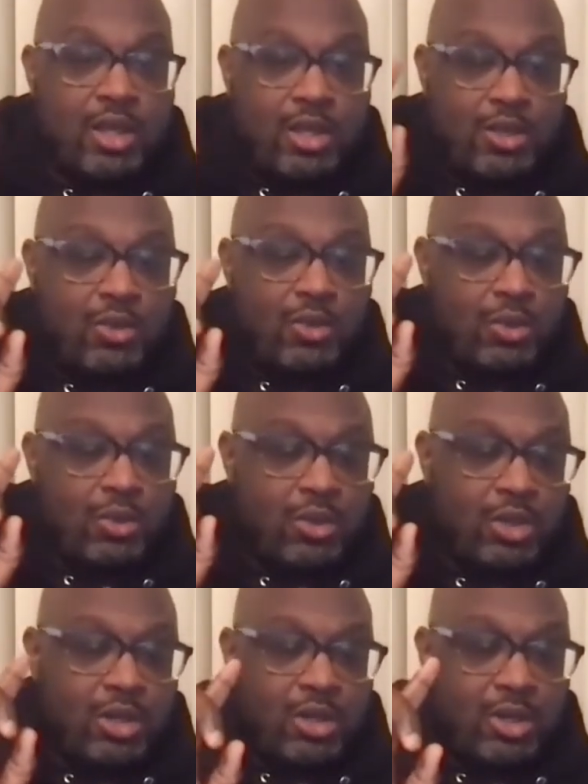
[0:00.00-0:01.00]
your
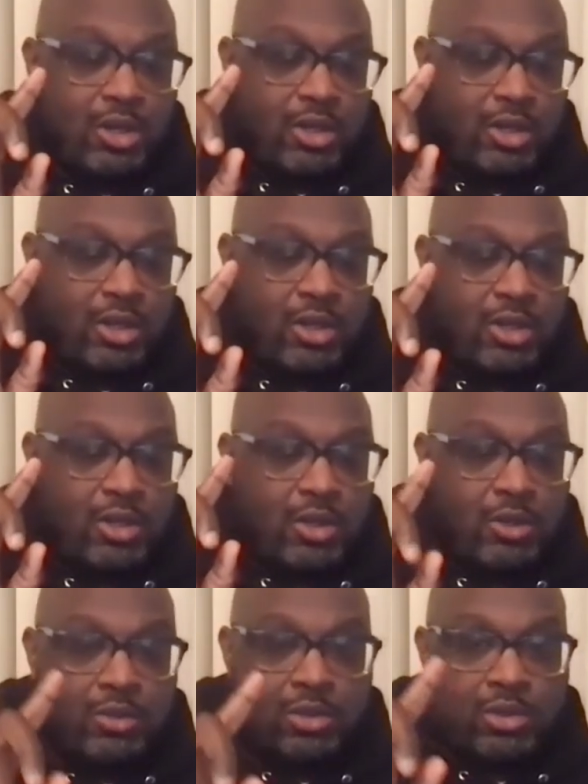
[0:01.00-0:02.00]
your you
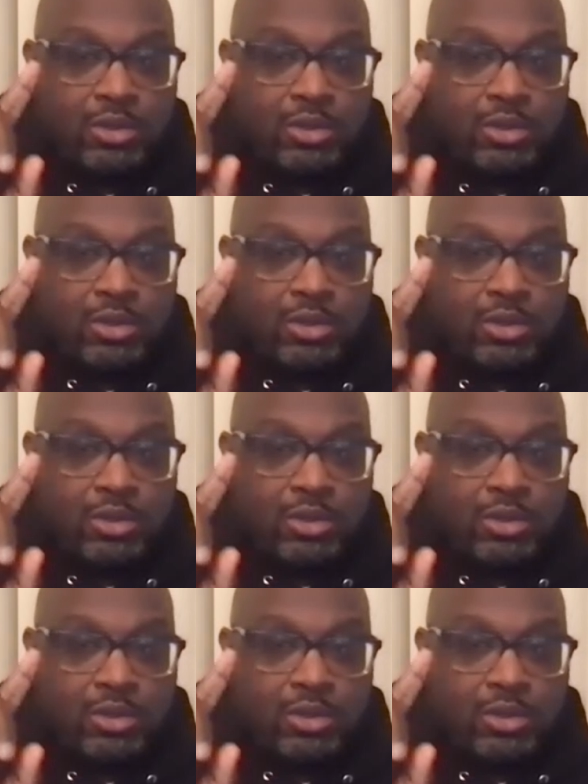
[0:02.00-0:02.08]
know